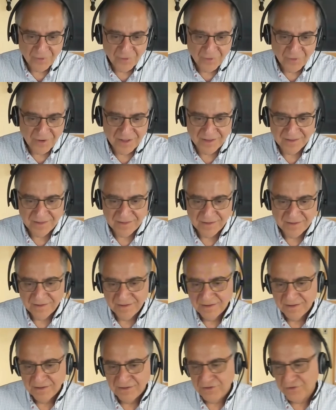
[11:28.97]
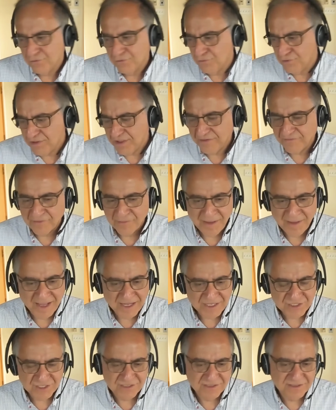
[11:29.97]
Well, you could have
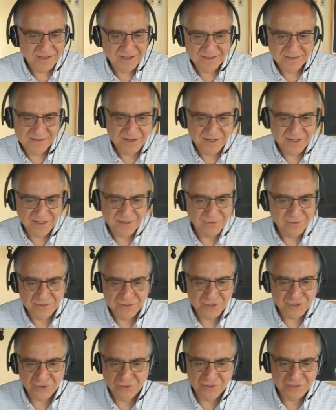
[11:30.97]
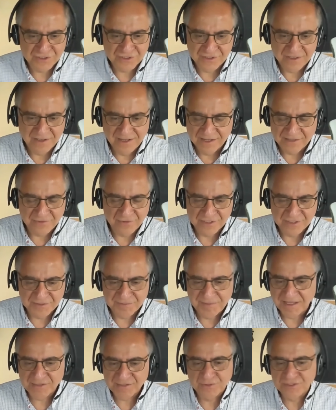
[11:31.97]
imagined that electrical charge, electron's
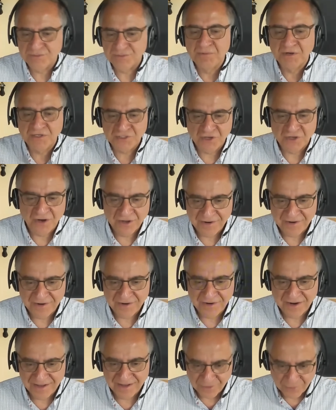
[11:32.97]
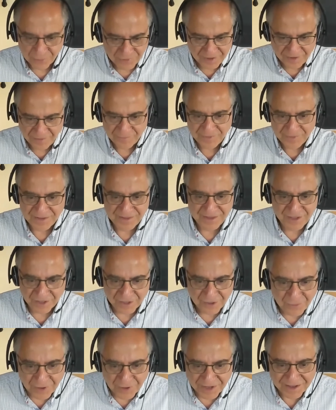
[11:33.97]
mass was much higher and it would have been the
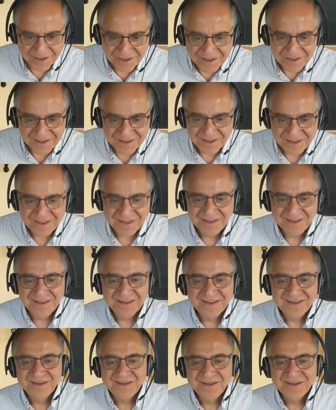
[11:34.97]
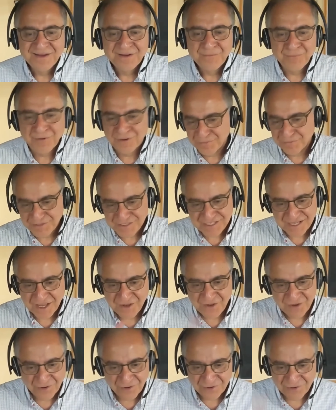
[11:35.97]
other way. But we say,
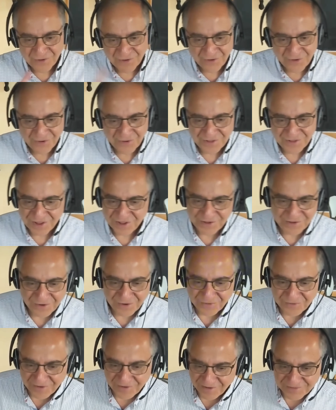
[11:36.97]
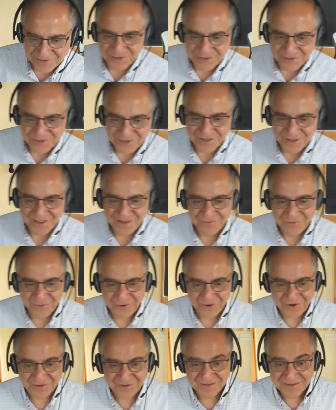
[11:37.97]
no, no, no, no, the theory of gravity would not have
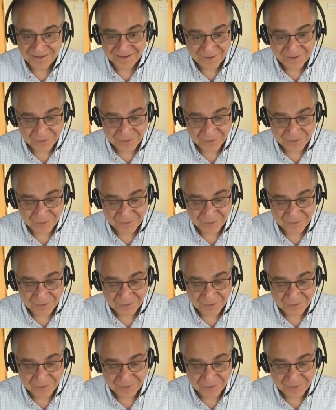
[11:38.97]
worked.